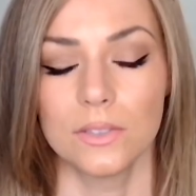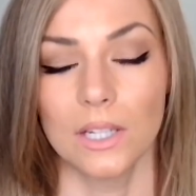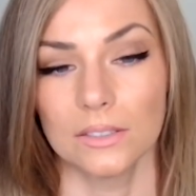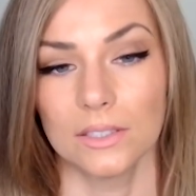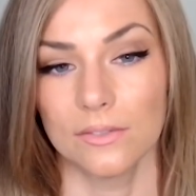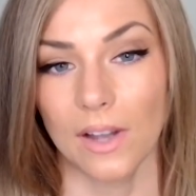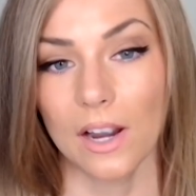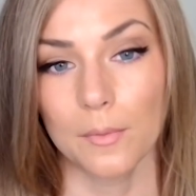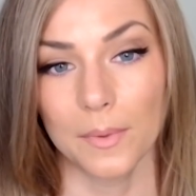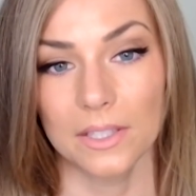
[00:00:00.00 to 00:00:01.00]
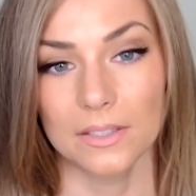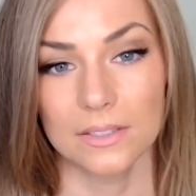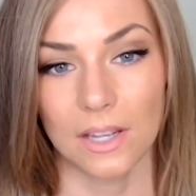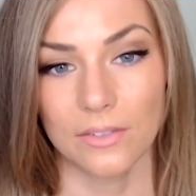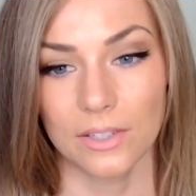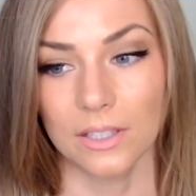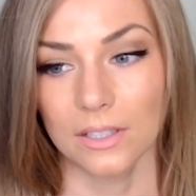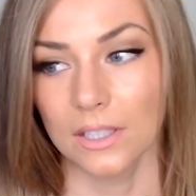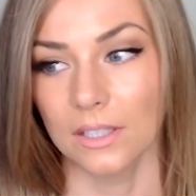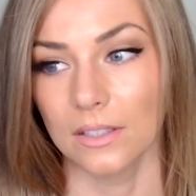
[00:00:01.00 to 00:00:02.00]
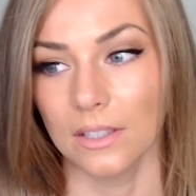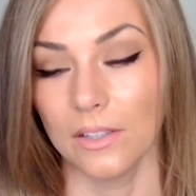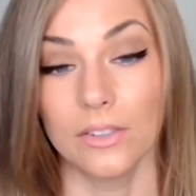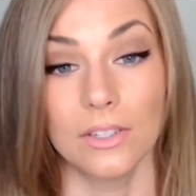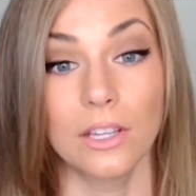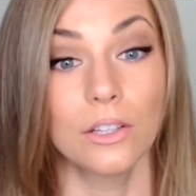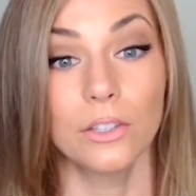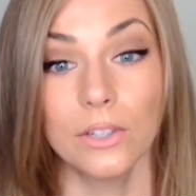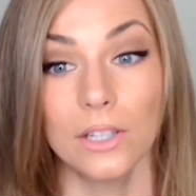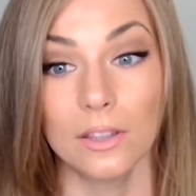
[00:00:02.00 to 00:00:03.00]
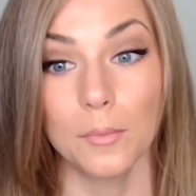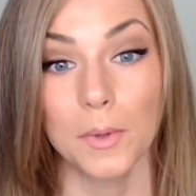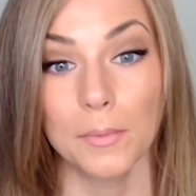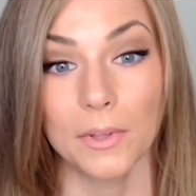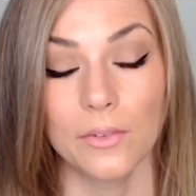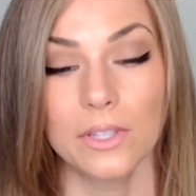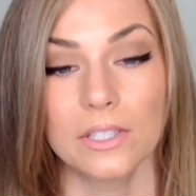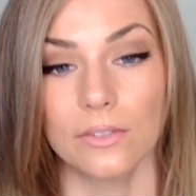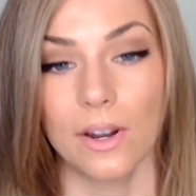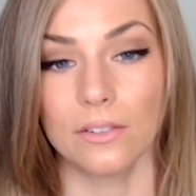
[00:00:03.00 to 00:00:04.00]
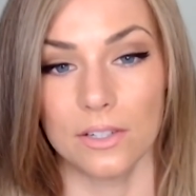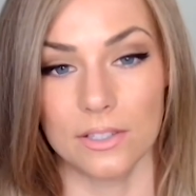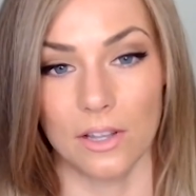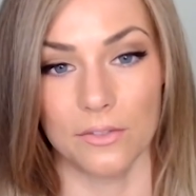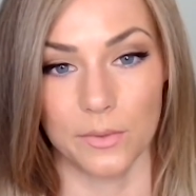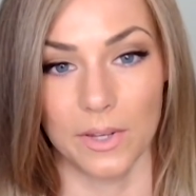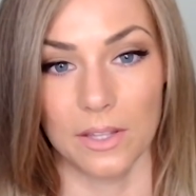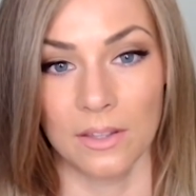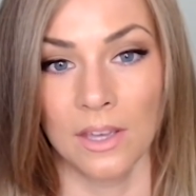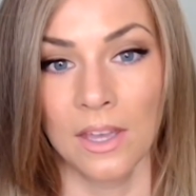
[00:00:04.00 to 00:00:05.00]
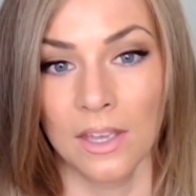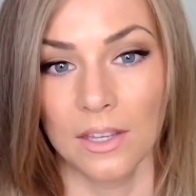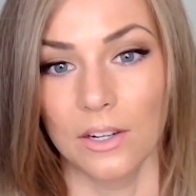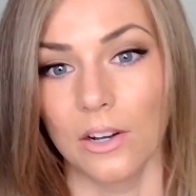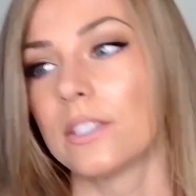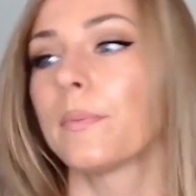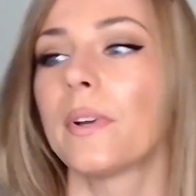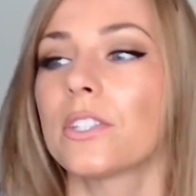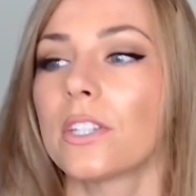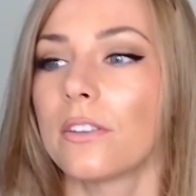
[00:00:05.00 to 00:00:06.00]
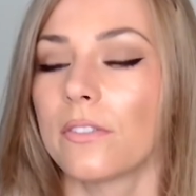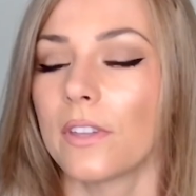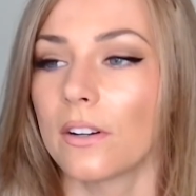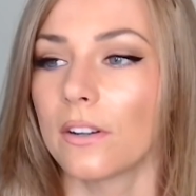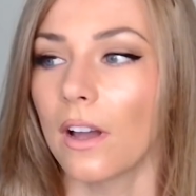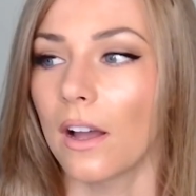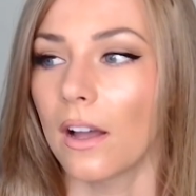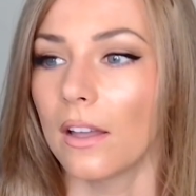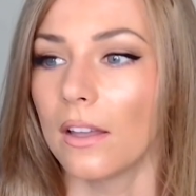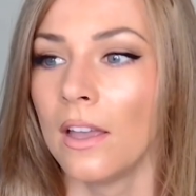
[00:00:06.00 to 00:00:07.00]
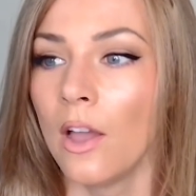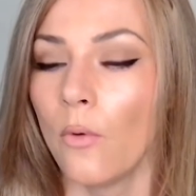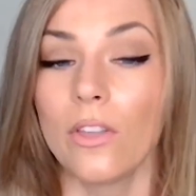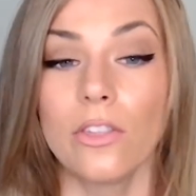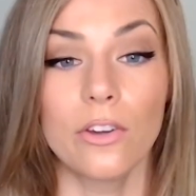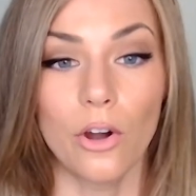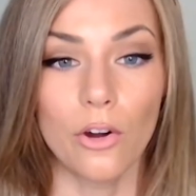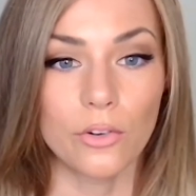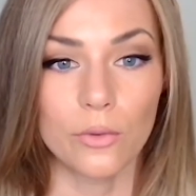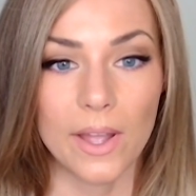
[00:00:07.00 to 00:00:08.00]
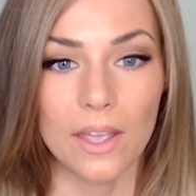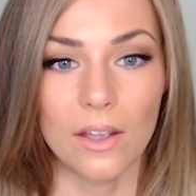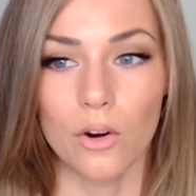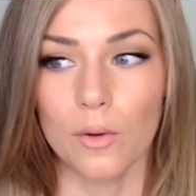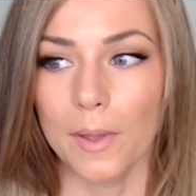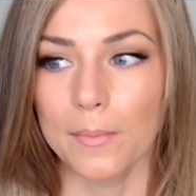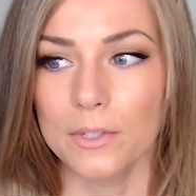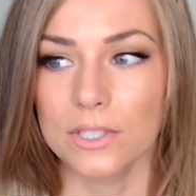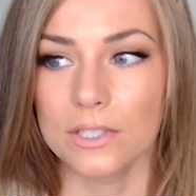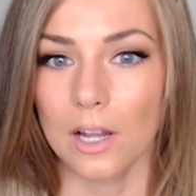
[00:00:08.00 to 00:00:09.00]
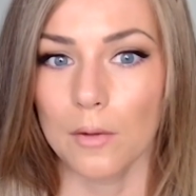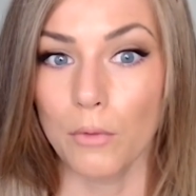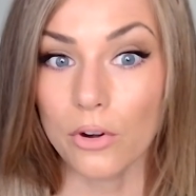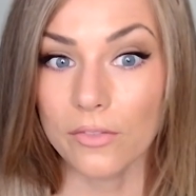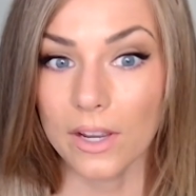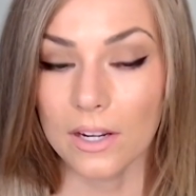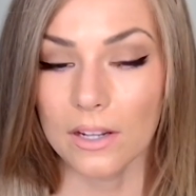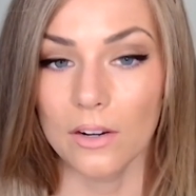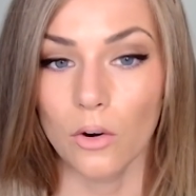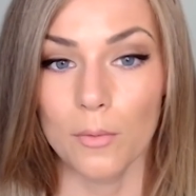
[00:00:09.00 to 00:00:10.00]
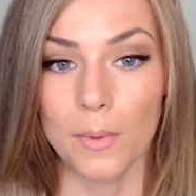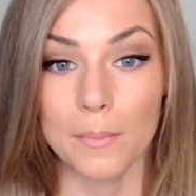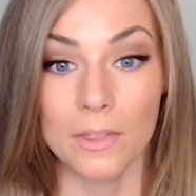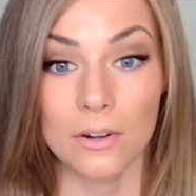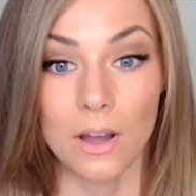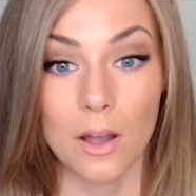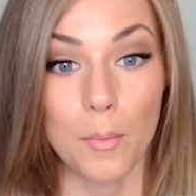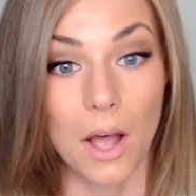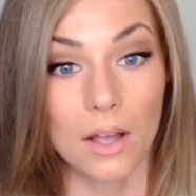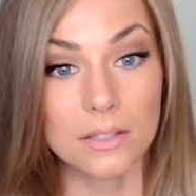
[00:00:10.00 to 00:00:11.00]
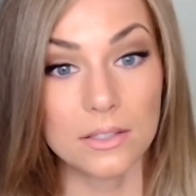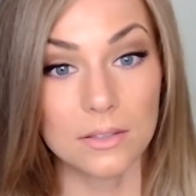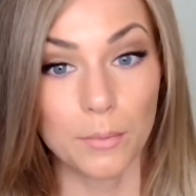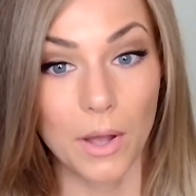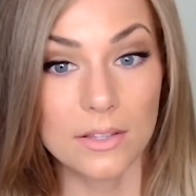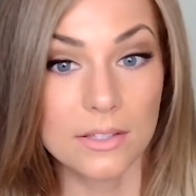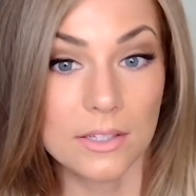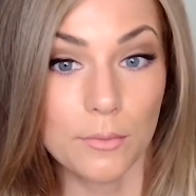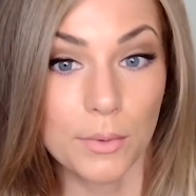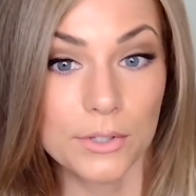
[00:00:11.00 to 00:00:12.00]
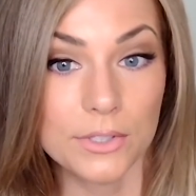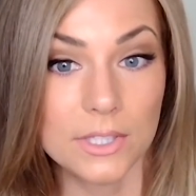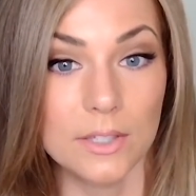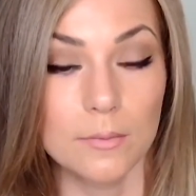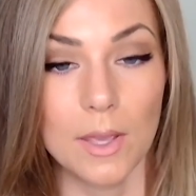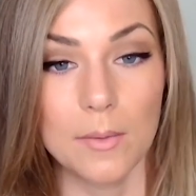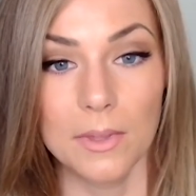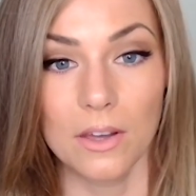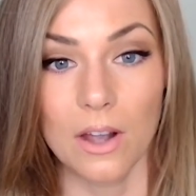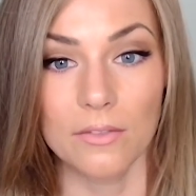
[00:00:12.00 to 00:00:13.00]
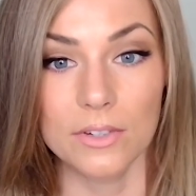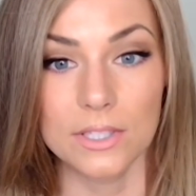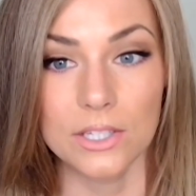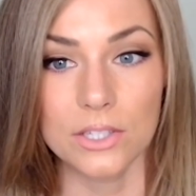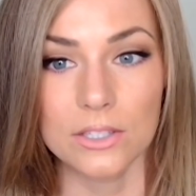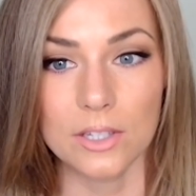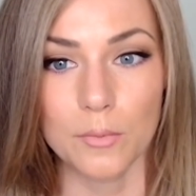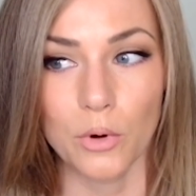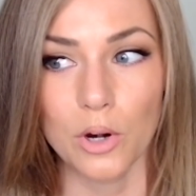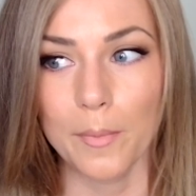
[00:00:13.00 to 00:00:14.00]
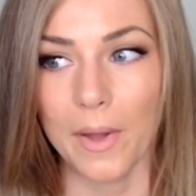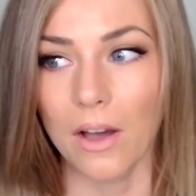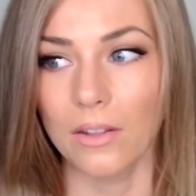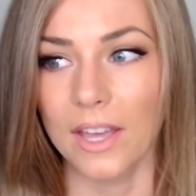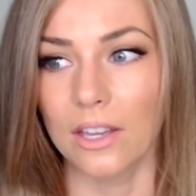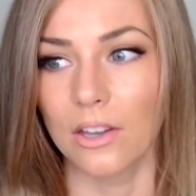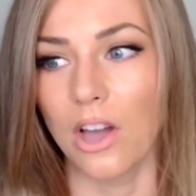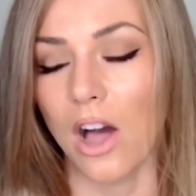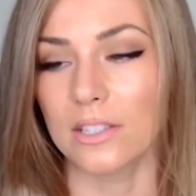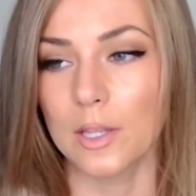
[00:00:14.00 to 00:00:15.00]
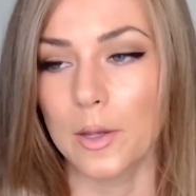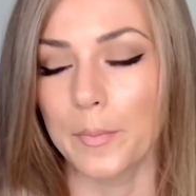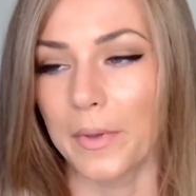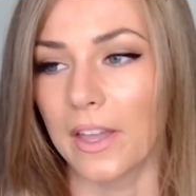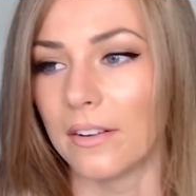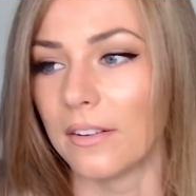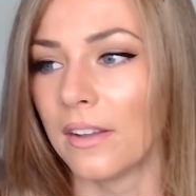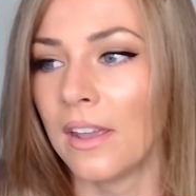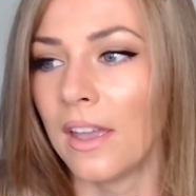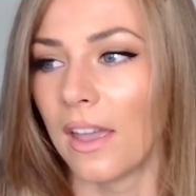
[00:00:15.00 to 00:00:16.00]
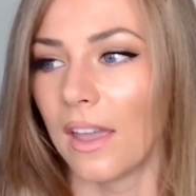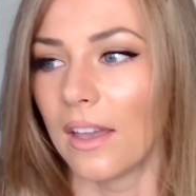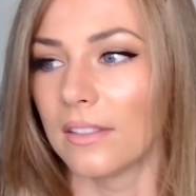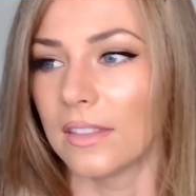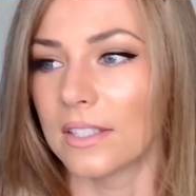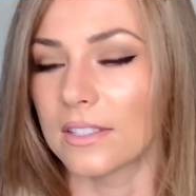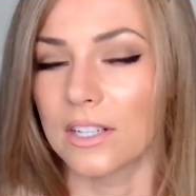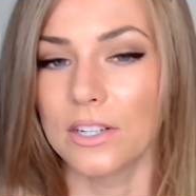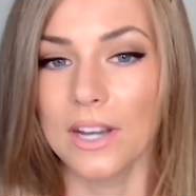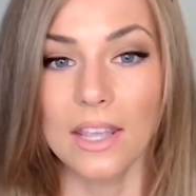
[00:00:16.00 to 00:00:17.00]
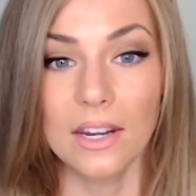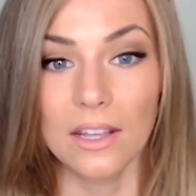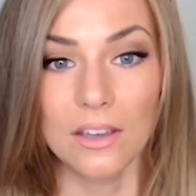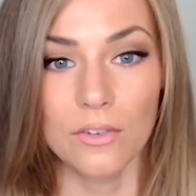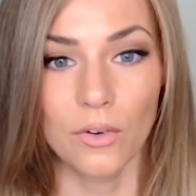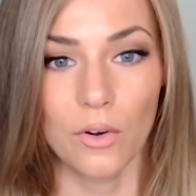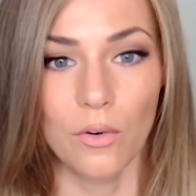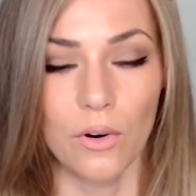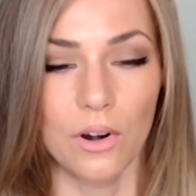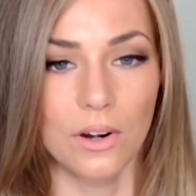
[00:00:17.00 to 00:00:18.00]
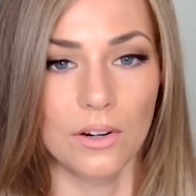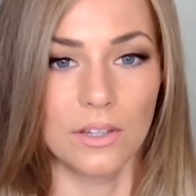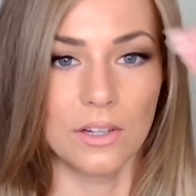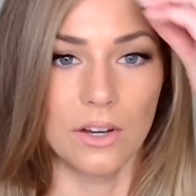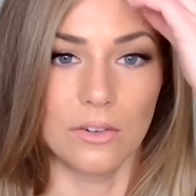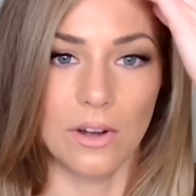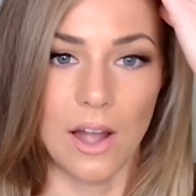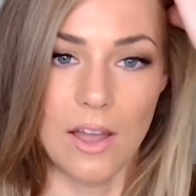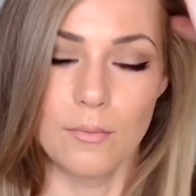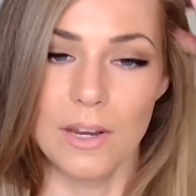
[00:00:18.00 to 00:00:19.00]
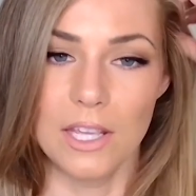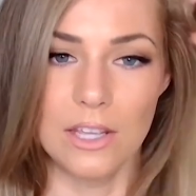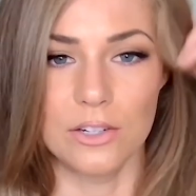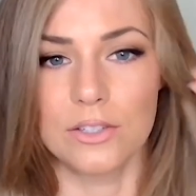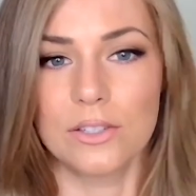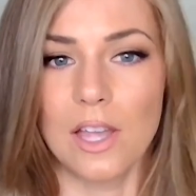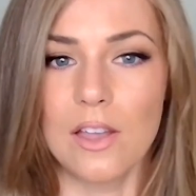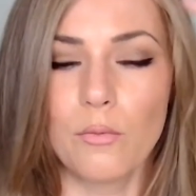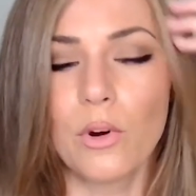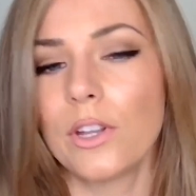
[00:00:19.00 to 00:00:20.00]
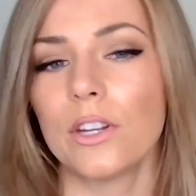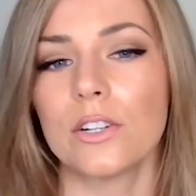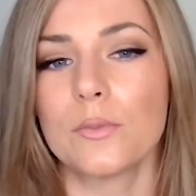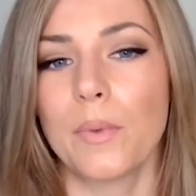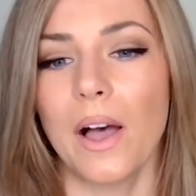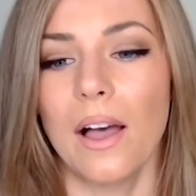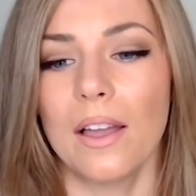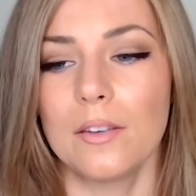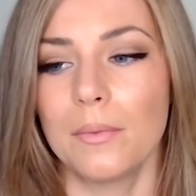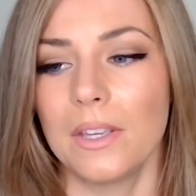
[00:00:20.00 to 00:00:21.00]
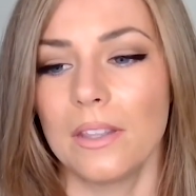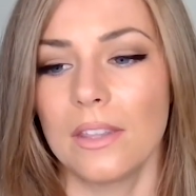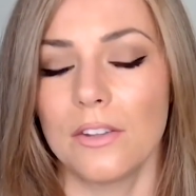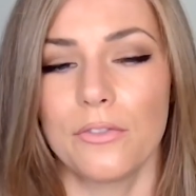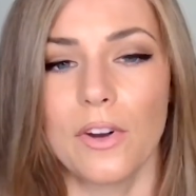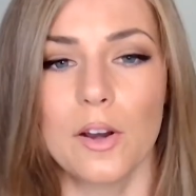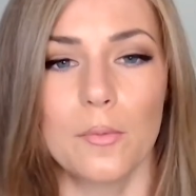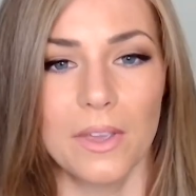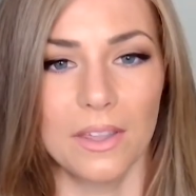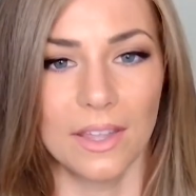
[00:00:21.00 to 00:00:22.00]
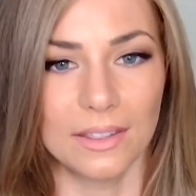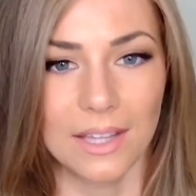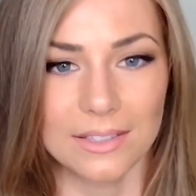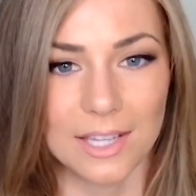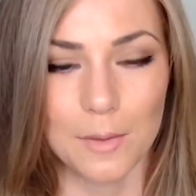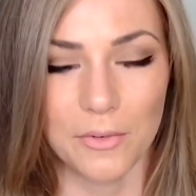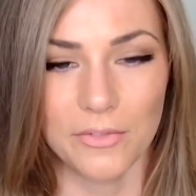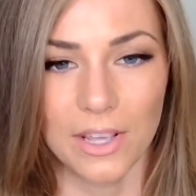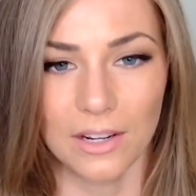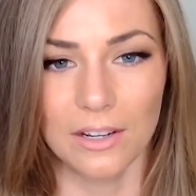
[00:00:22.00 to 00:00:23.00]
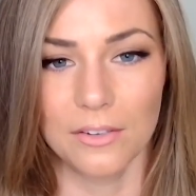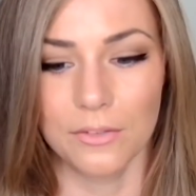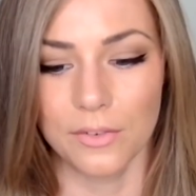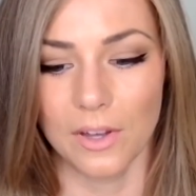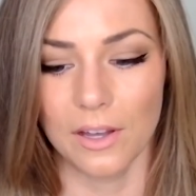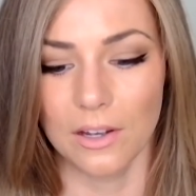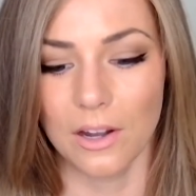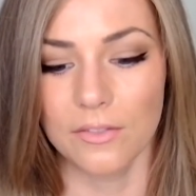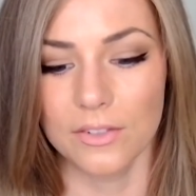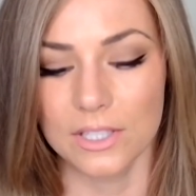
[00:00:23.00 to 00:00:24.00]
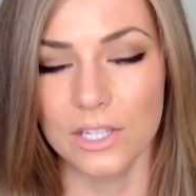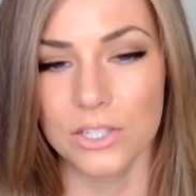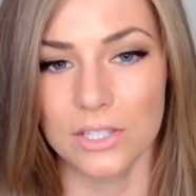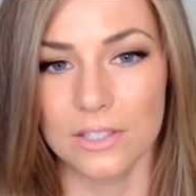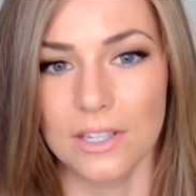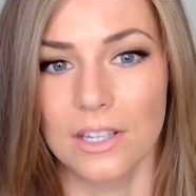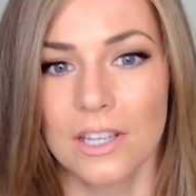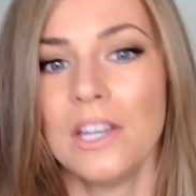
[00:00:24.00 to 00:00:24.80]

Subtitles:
Well, environment, definitely, even including the people that we surround ourselves with, especially if they're not, whether they're overweight or maybe just not motivated, or maybe they're not a positive person. Maybe the conversations are more about like gossip and things that are negative, or, I have more years behind me than in front of me, like that type of negative conversations. Like